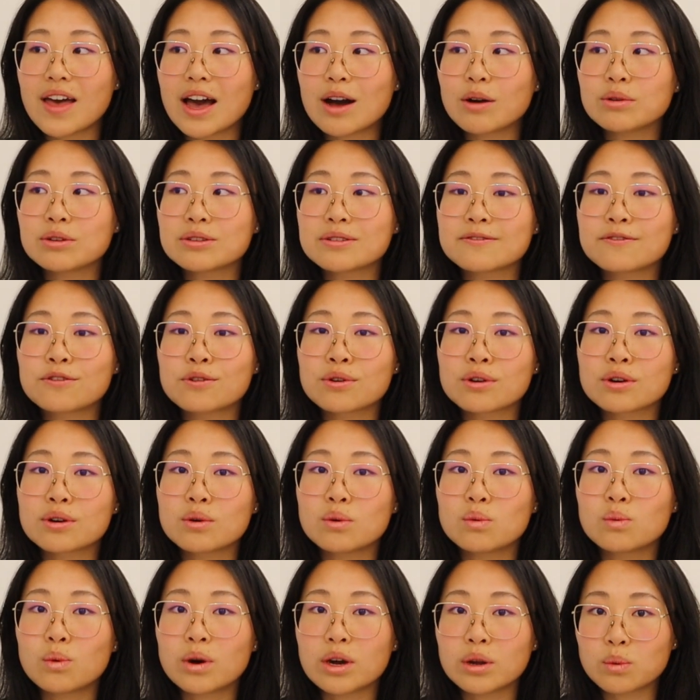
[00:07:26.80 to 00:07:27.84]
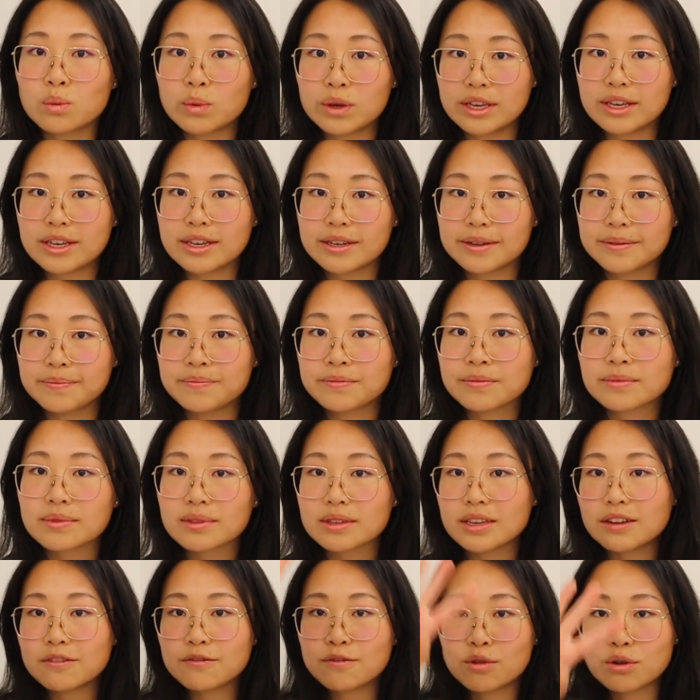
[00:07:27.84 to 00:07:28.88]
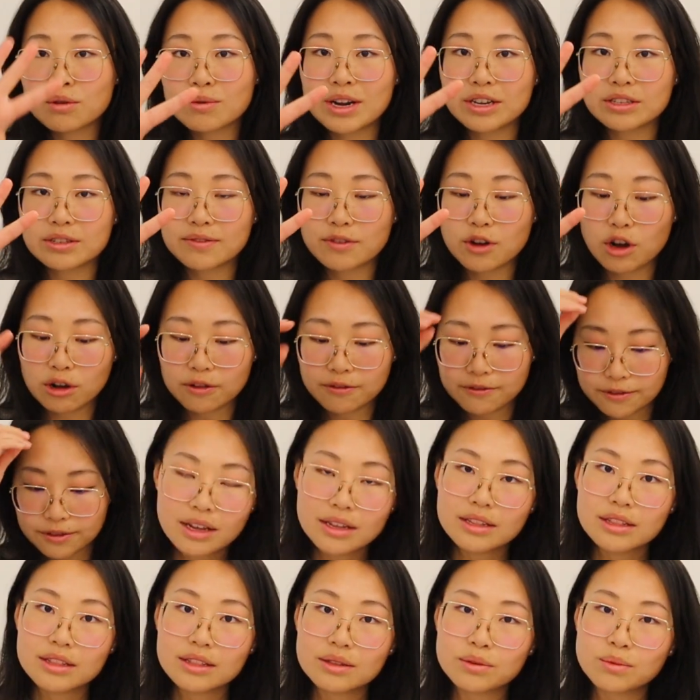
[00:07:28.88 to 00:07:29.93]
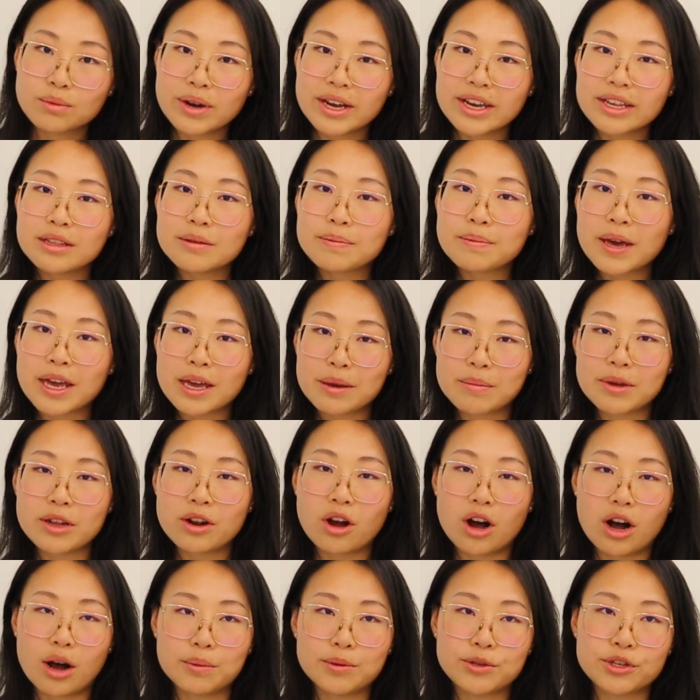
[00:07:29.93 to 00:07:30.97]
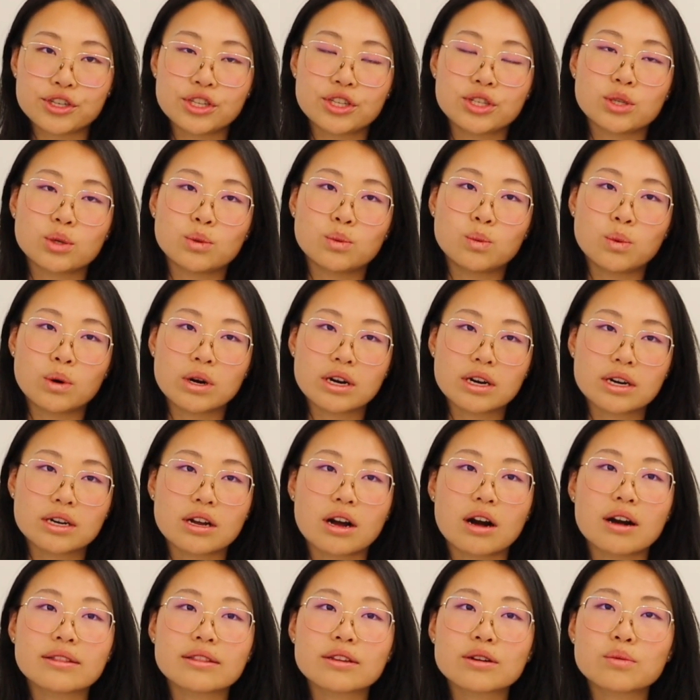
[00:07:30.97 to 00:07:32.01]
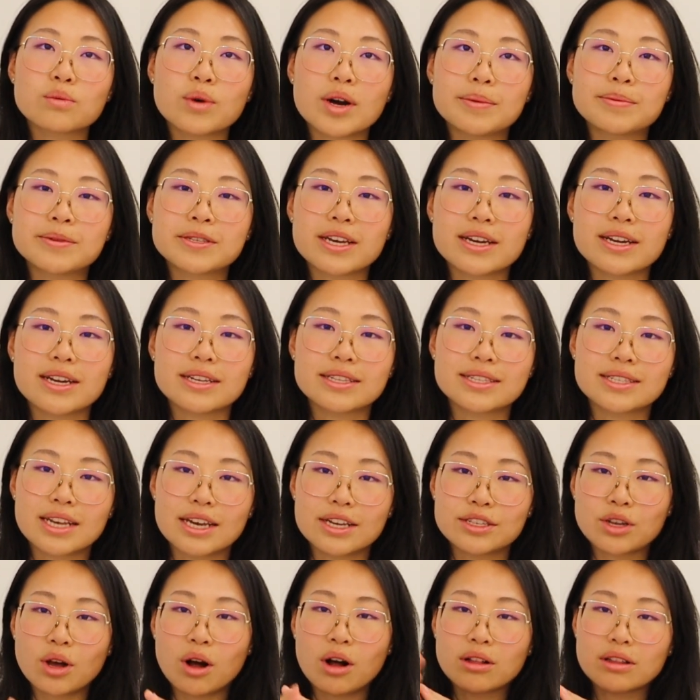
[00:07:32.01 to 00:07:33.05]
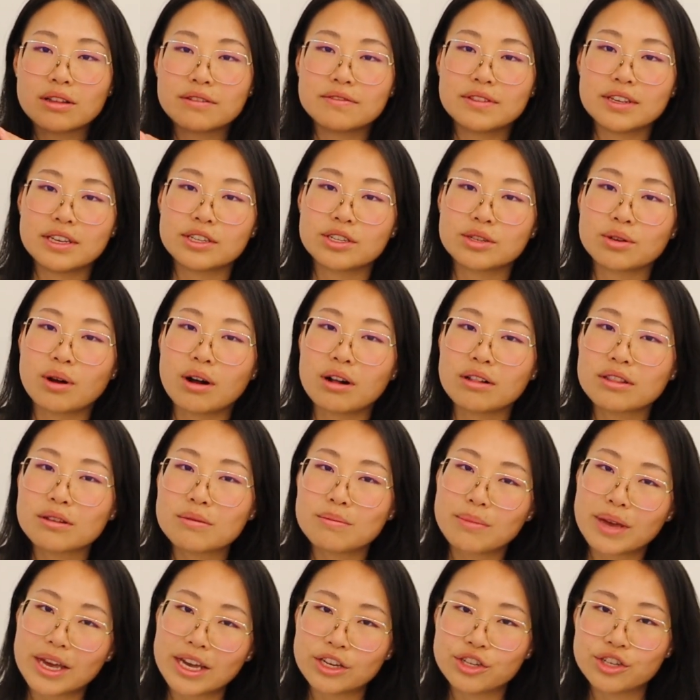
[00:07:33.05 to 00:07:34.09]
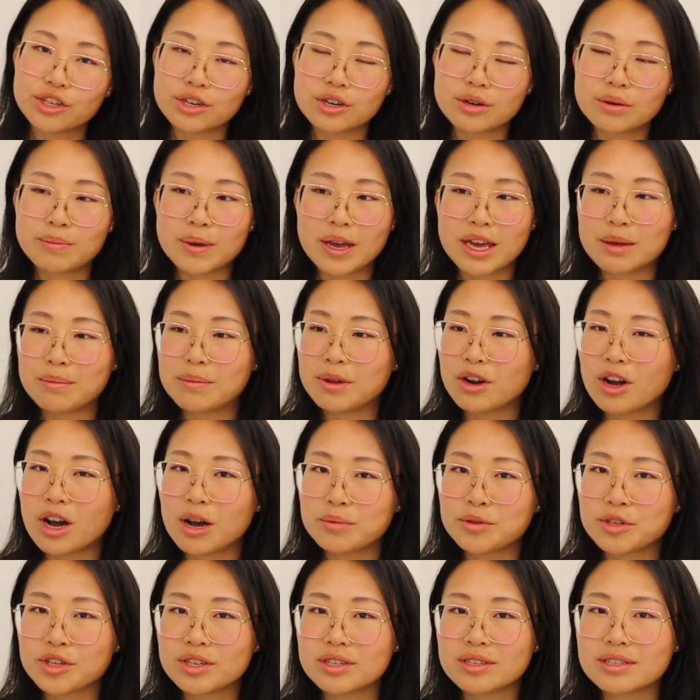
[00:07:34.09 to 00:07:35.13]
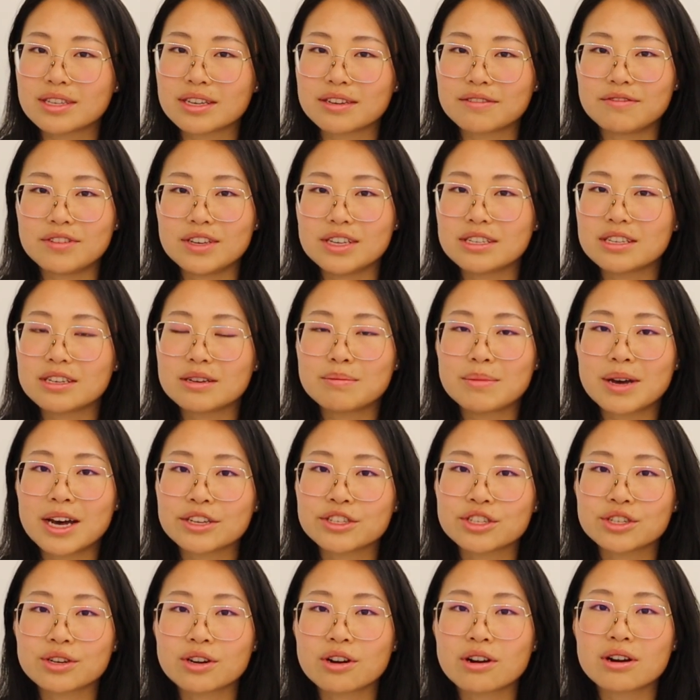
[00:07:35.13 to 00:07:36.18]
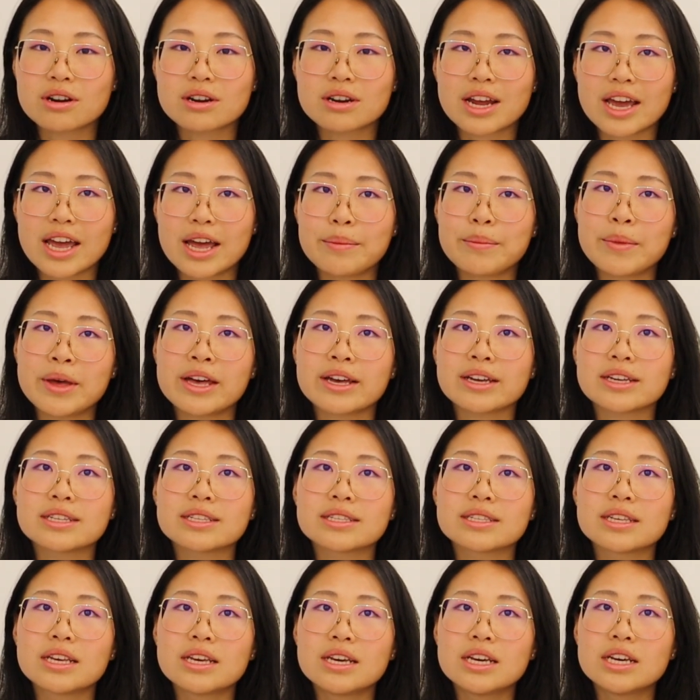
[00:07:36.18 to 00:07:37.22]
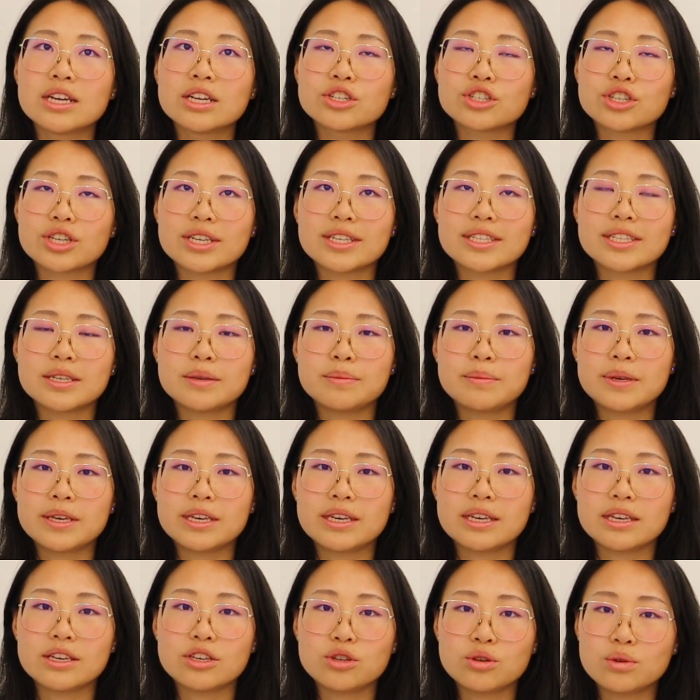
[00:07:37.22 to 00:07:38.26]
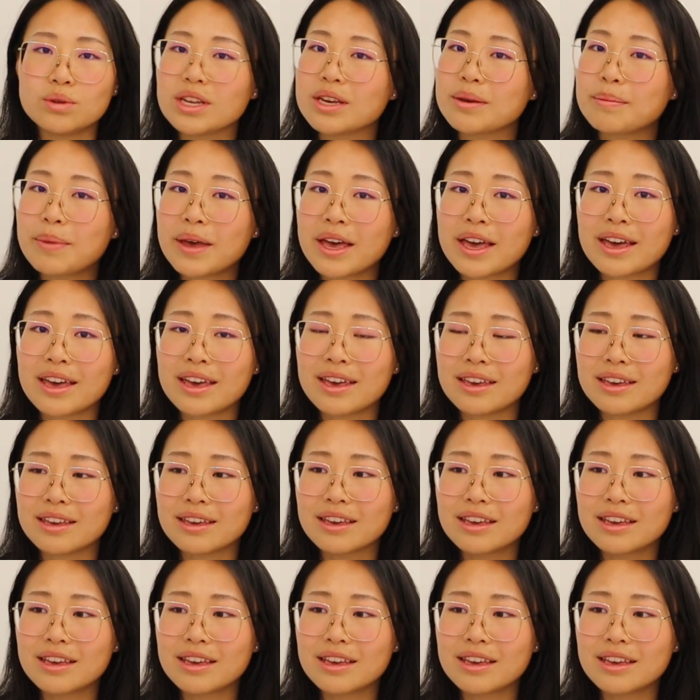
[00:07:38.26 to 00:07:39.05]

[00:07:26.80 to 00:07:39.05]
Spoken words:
that was for 1 week and 4 rounds of golf. The way the payment options work, on their website it says all of these, so all the major payment options like Visa, MasterCard, Amex, JCB, UnionPay,